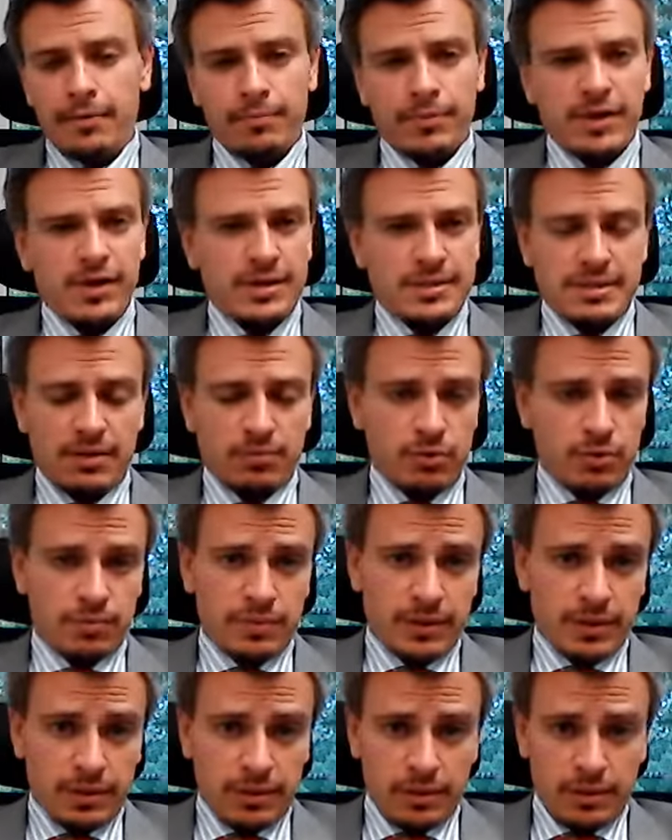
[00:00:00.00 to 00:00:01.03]
because it would
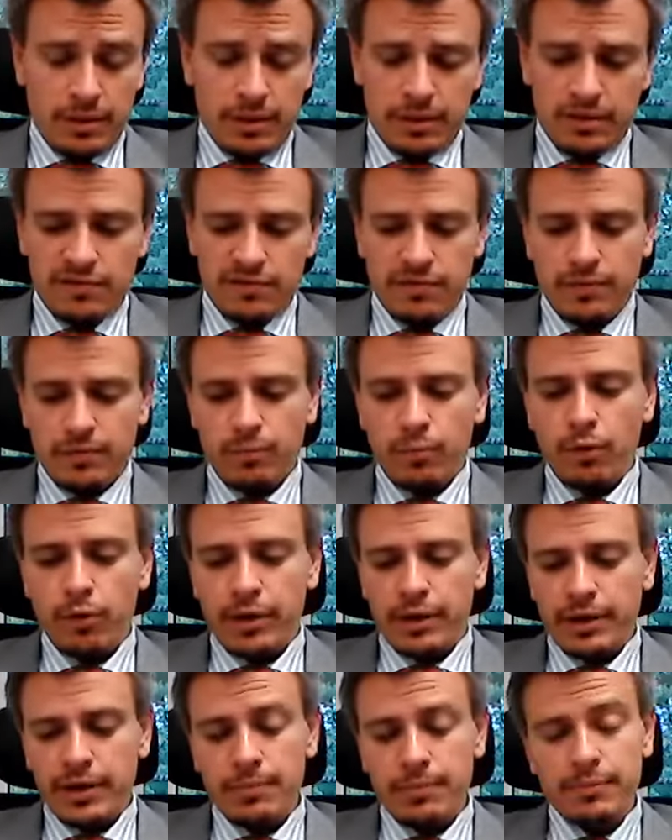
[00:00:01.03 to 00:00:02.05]
be a lot of
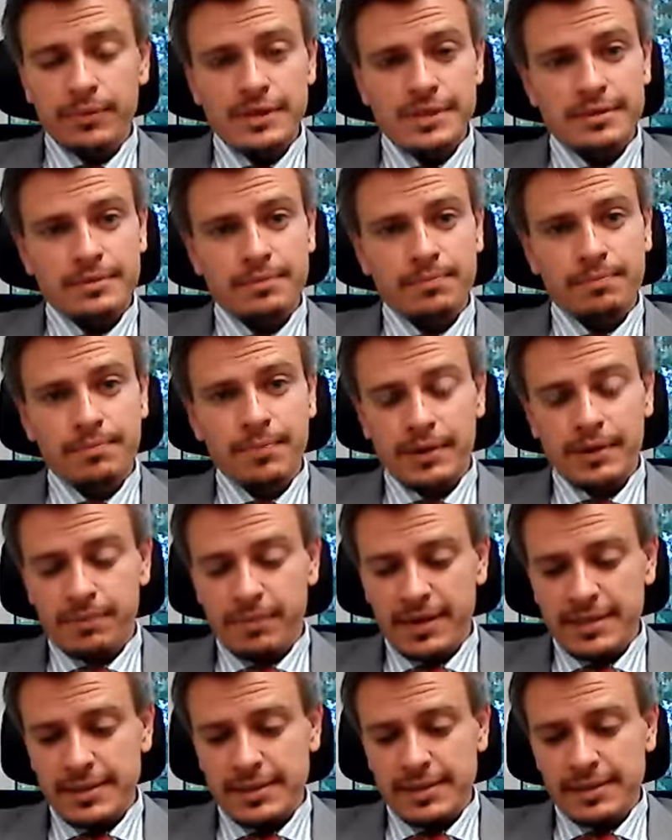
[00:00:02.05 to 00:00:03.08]
boring numbers, but
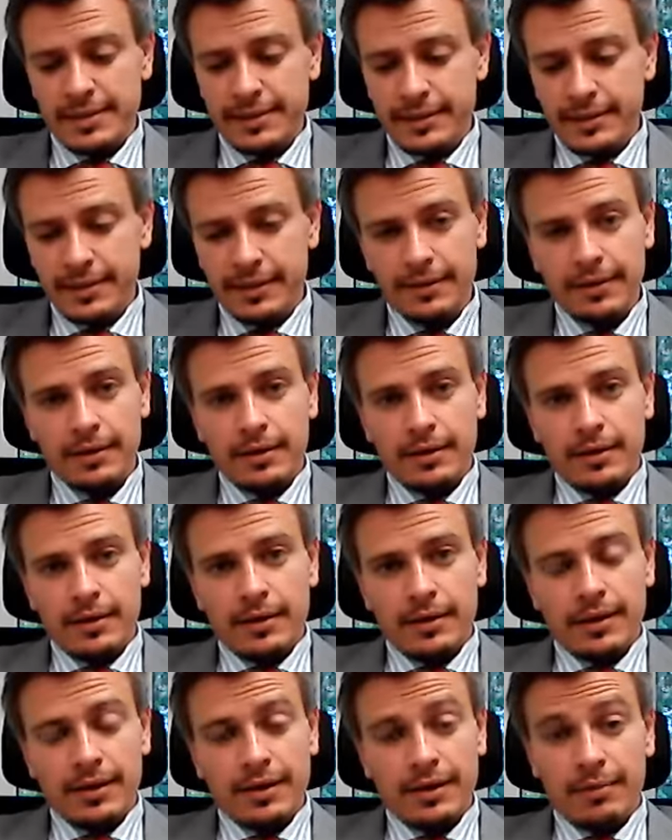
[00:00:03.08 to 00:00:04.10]
basically
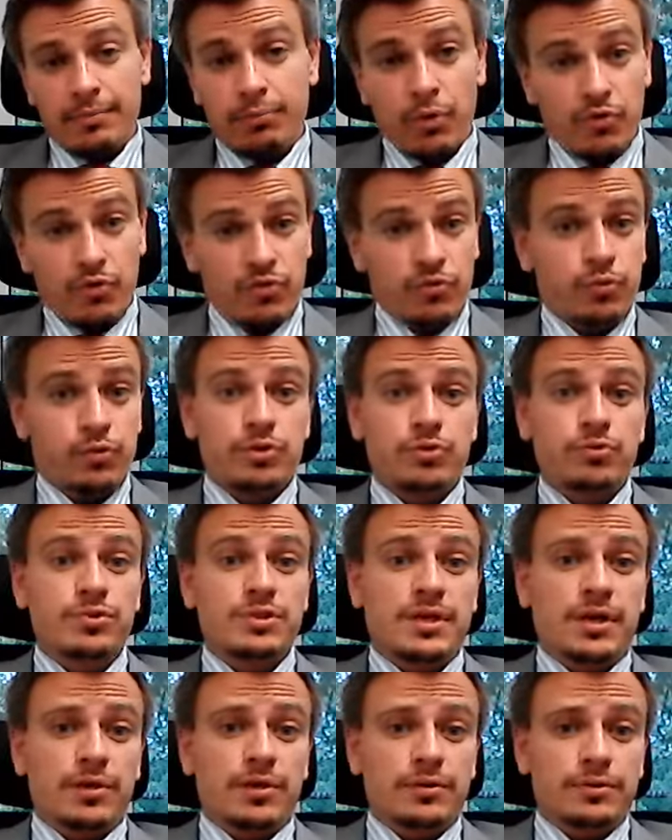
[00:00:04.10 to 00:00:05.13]
both would
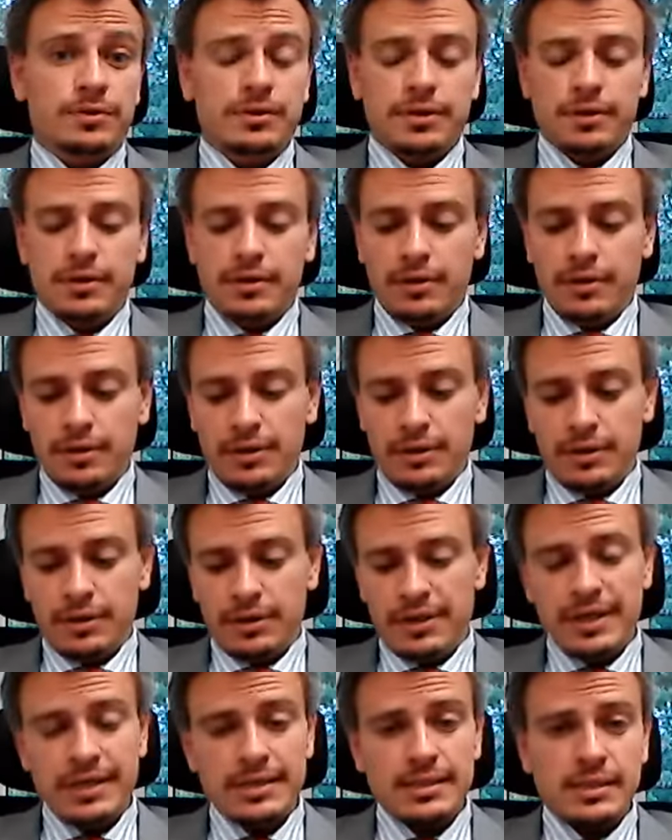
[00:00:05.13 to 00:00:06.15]
lose out.
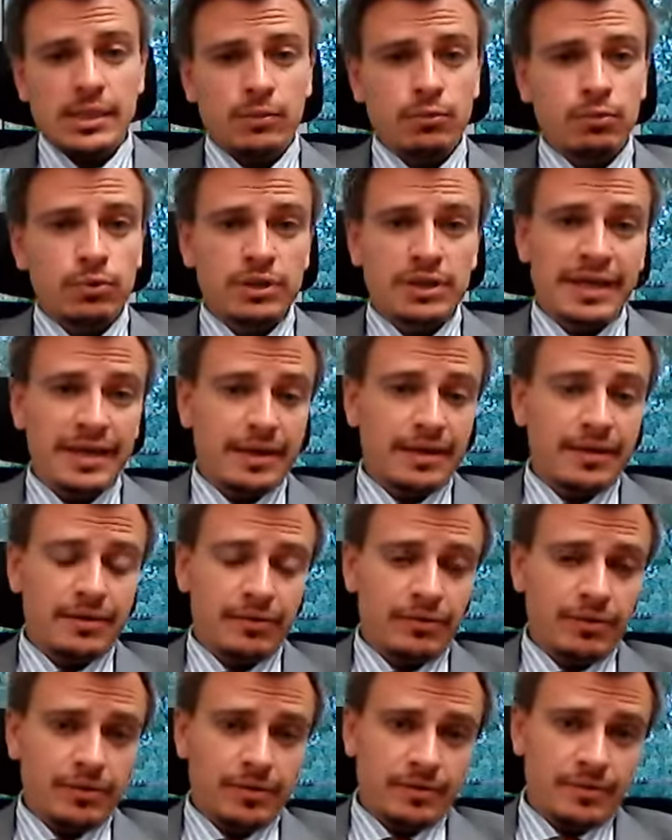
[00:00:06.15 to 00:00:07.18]
Yes, they would
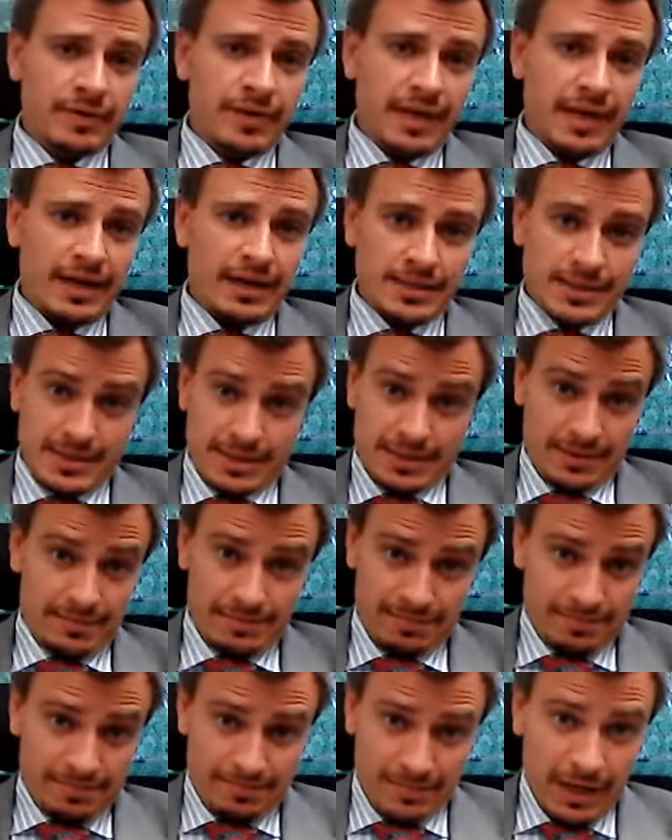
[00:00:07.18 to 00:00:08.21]
gain
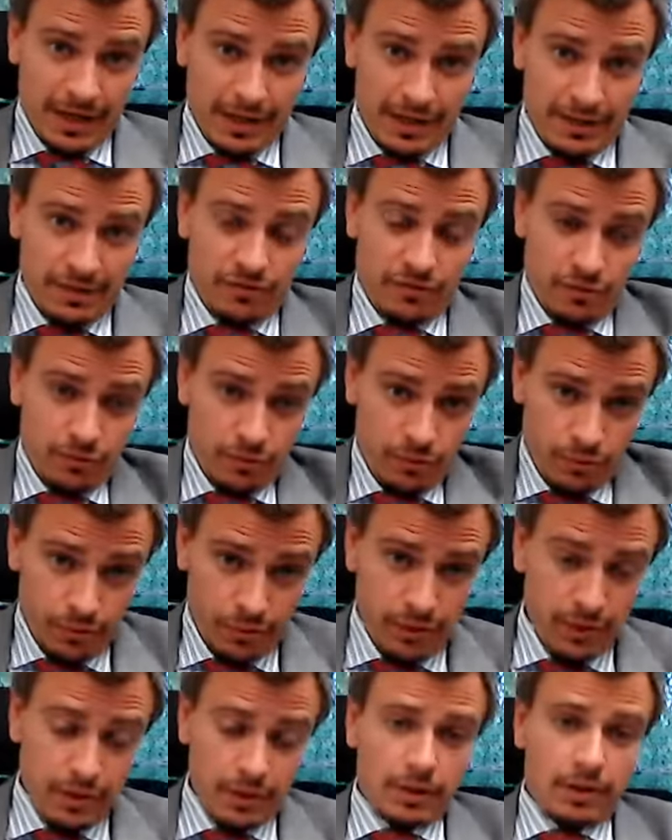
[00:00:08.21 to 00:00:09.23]
some money through
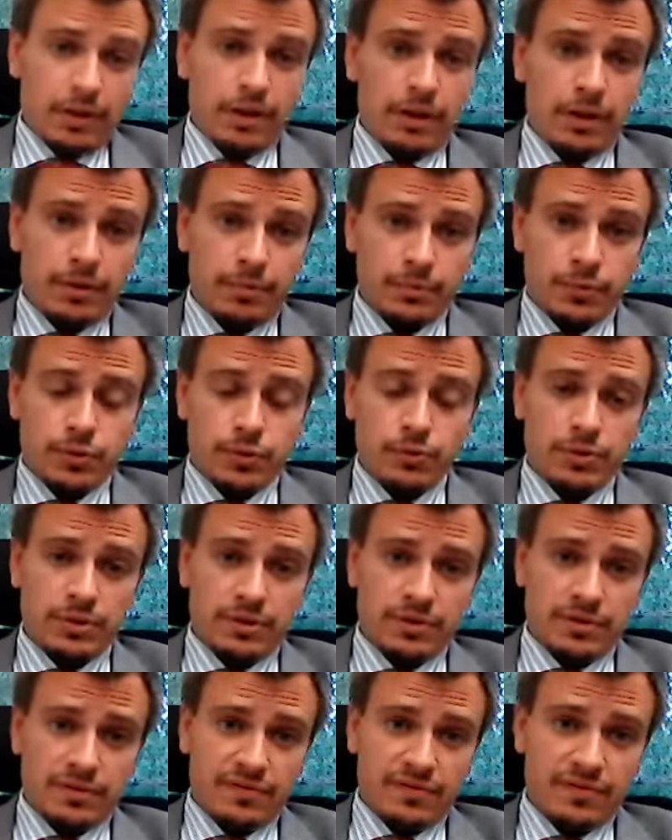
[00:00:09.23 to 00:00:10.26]

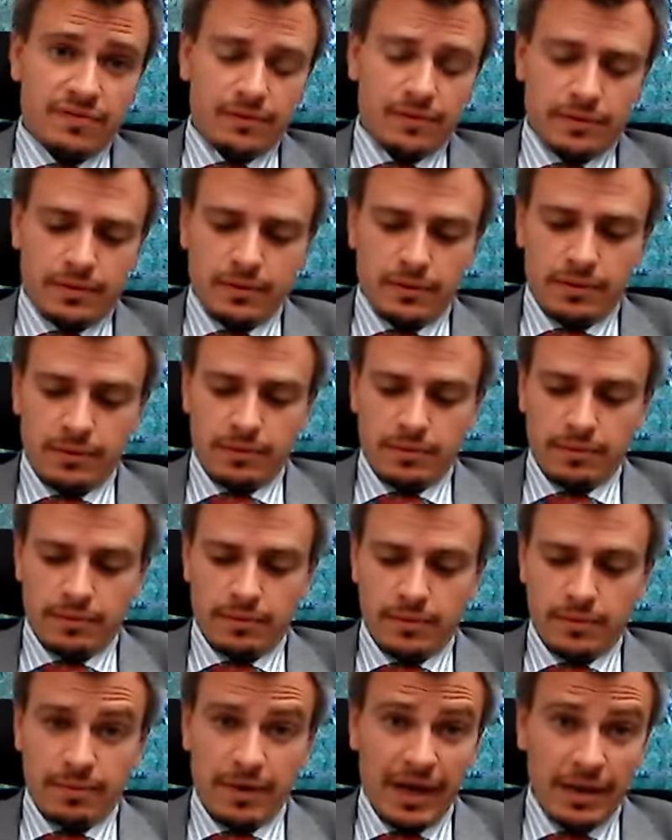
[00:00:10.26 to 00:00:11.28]
punitive
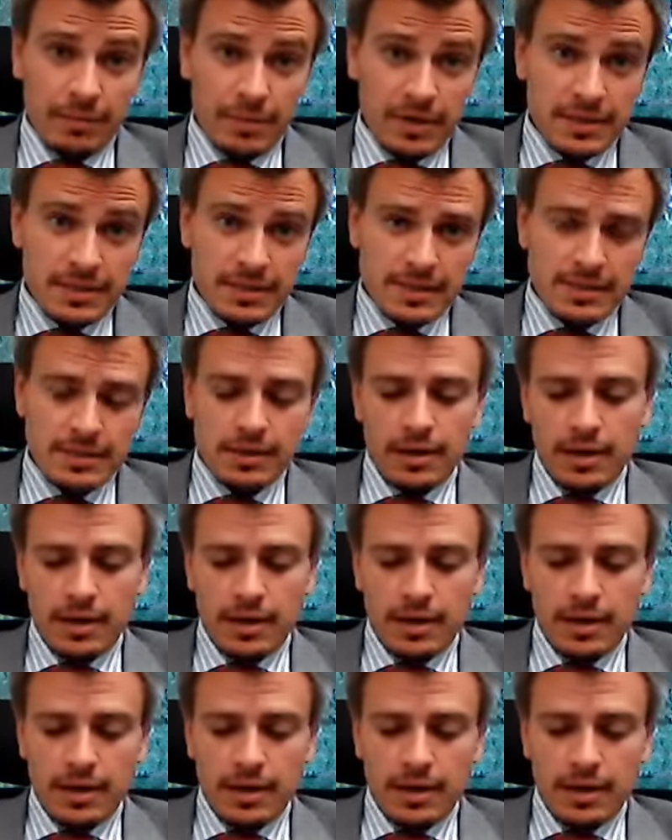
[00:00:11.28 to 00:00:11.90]
payments.